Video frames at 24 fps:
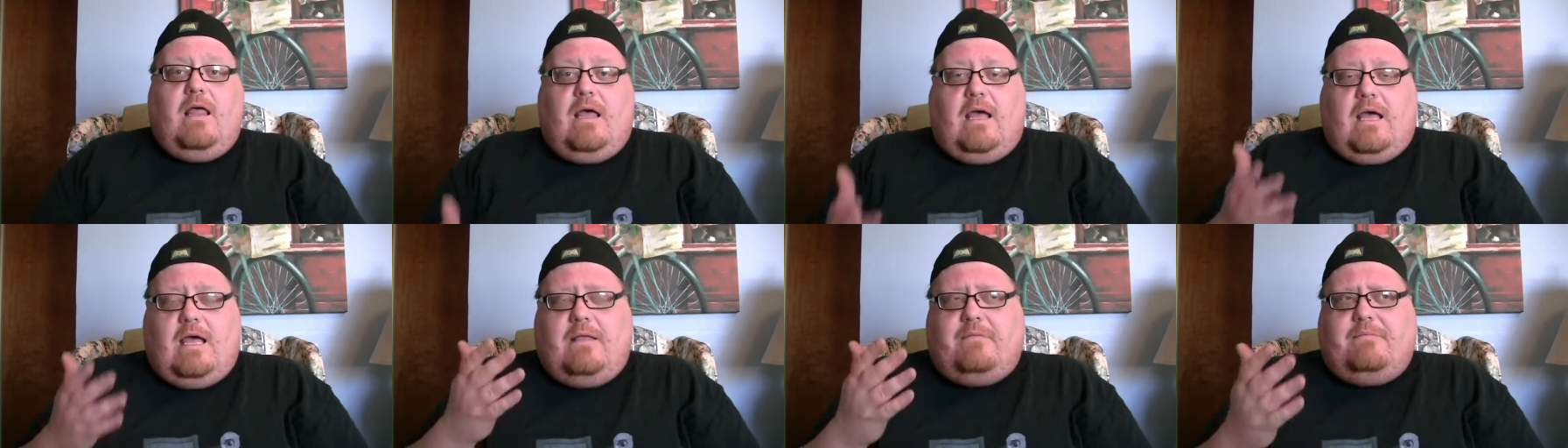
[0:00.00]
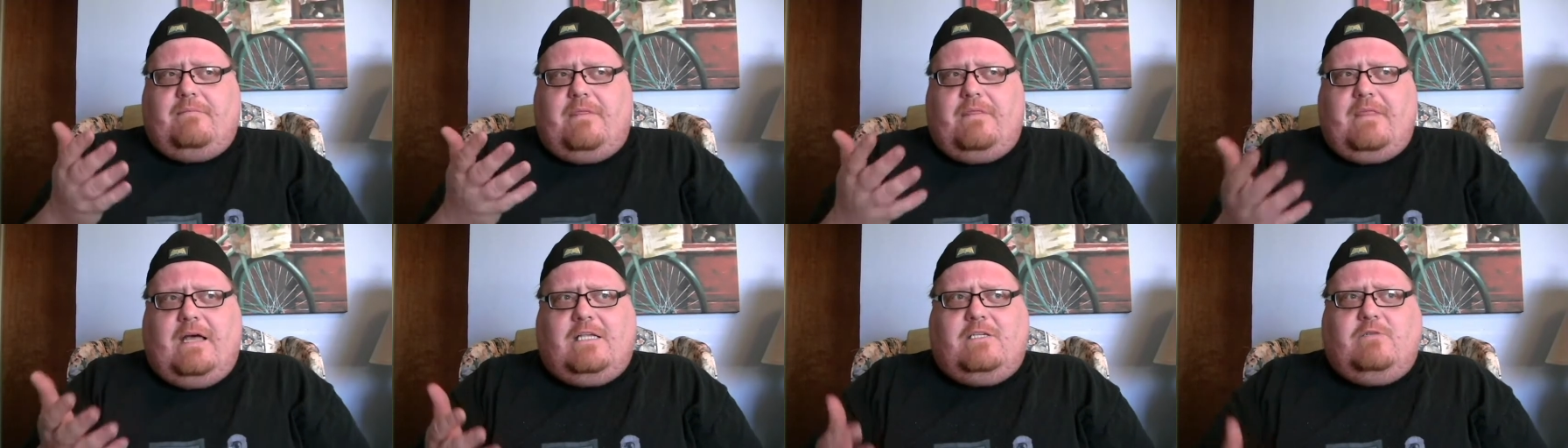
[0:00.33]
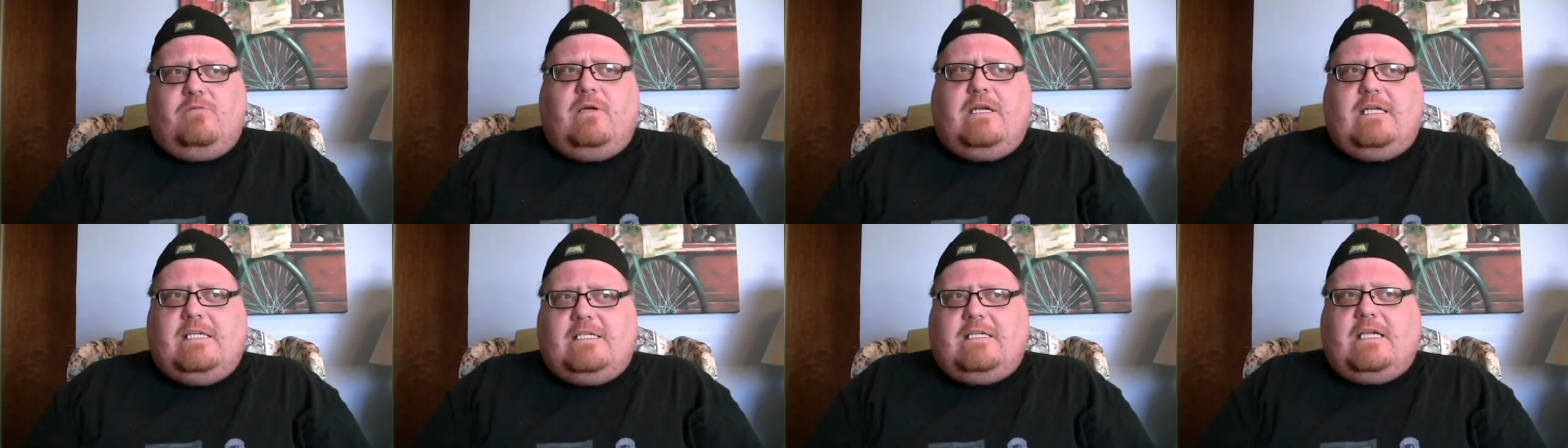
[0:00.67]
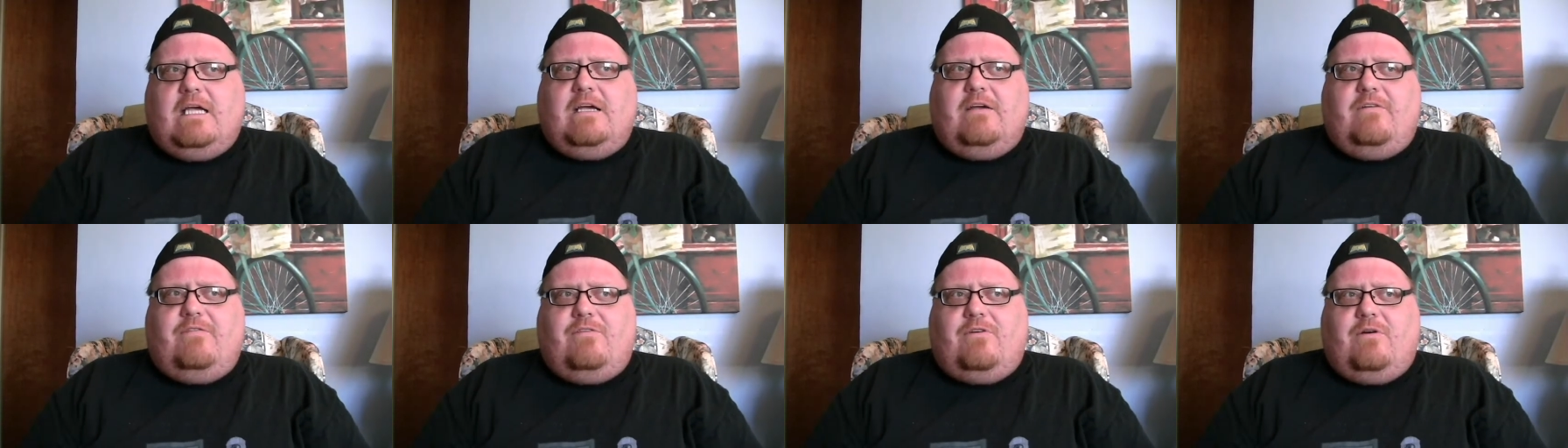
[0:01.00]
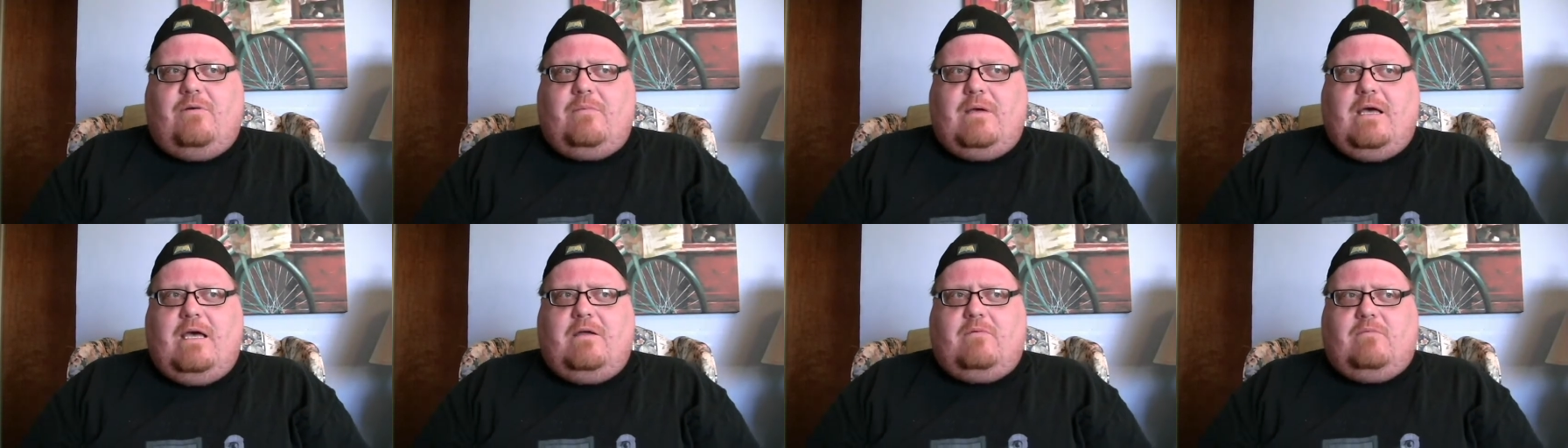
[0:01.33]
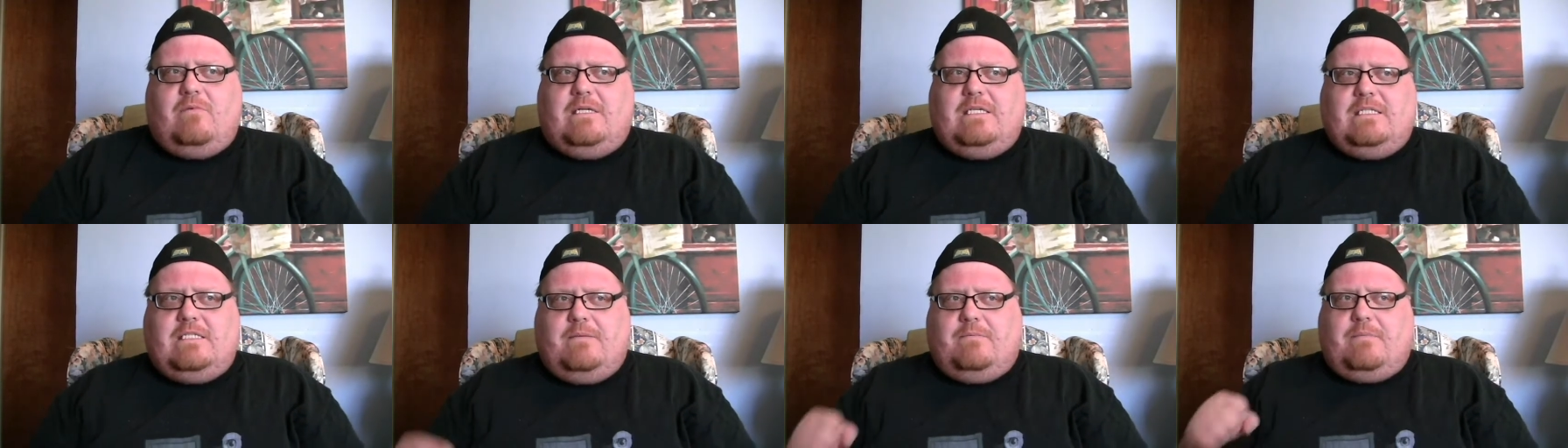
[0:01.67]
and that's what it's like for a man
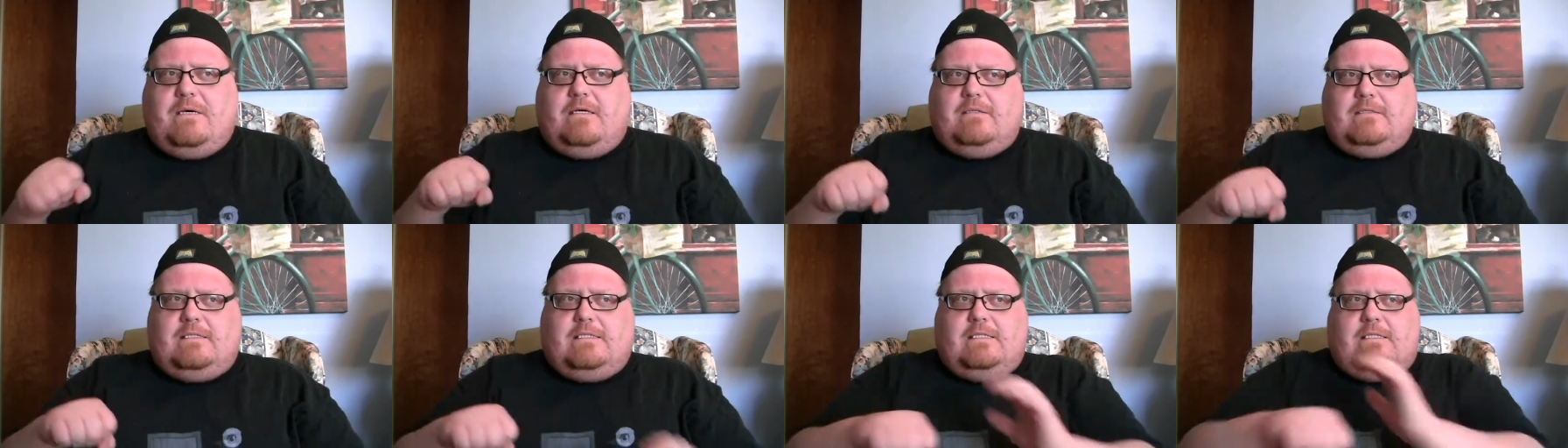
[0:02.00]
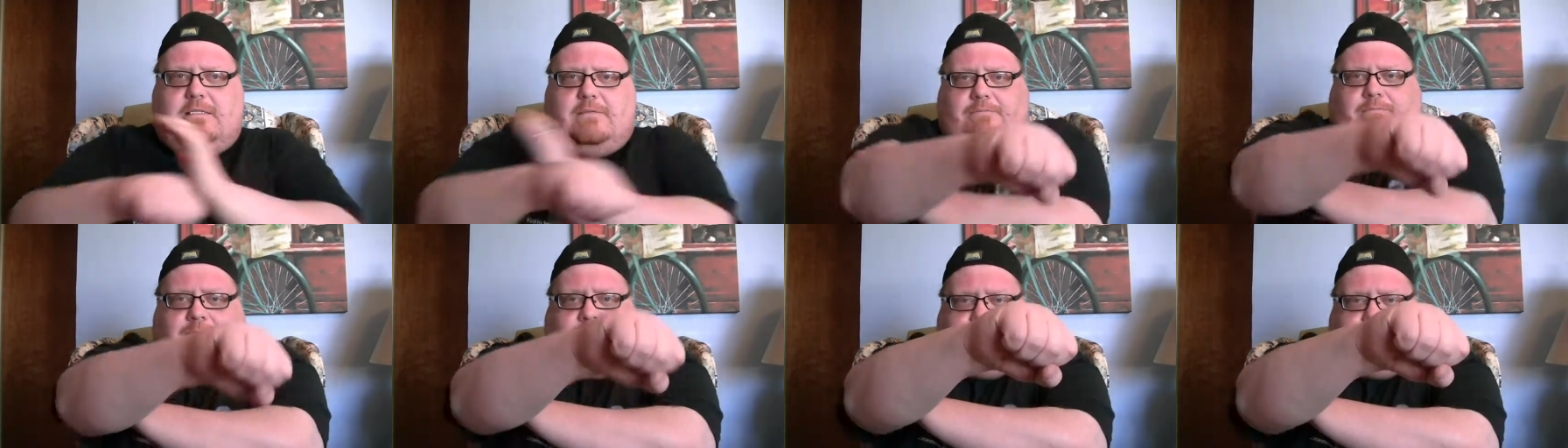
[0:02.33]
when he's about to.